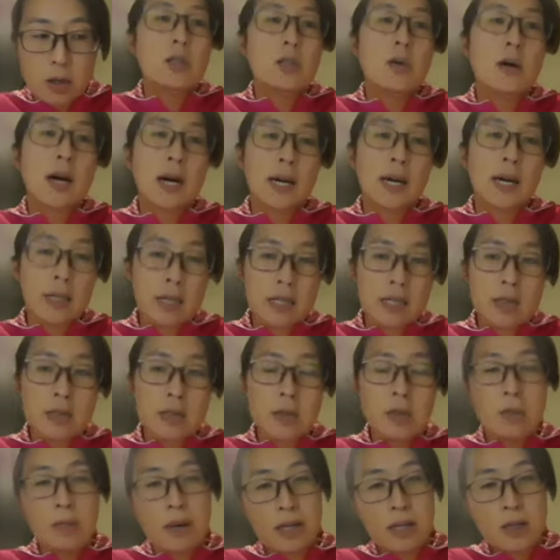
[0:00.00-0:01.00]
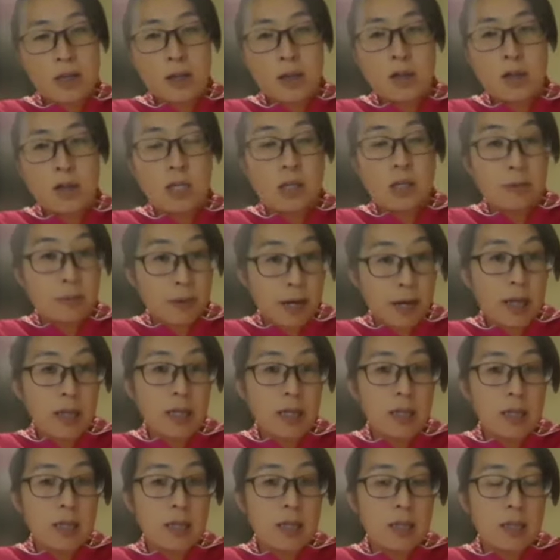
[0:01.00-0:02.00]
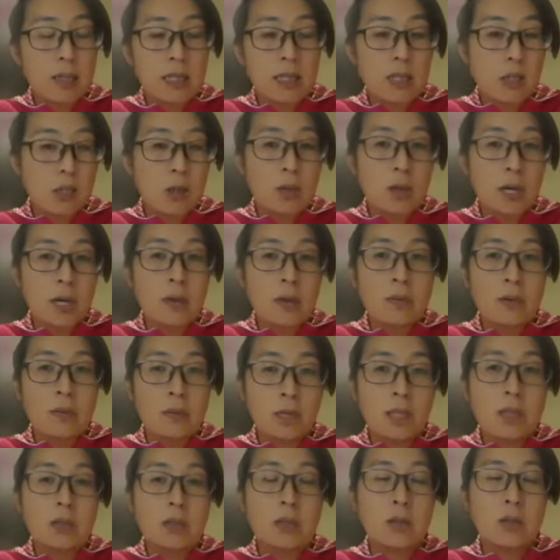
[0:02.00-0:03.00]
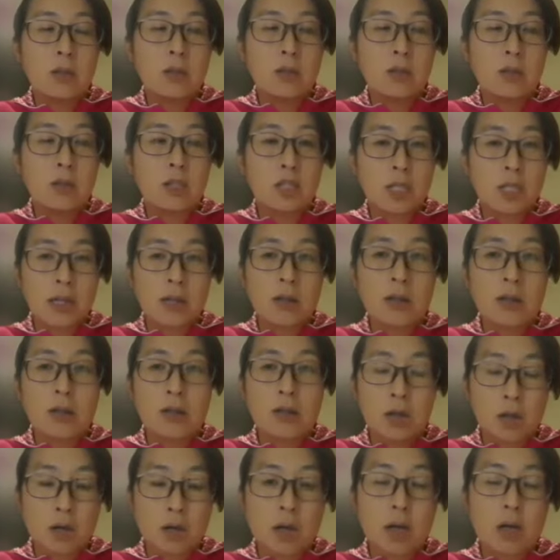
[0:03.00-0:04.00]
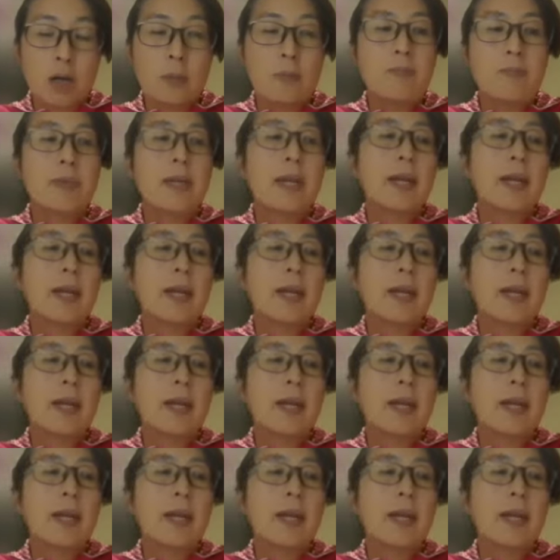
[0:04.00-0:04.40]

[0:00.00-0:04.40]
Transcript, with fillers: So I asked my nurse if I it's okay for me to check on her.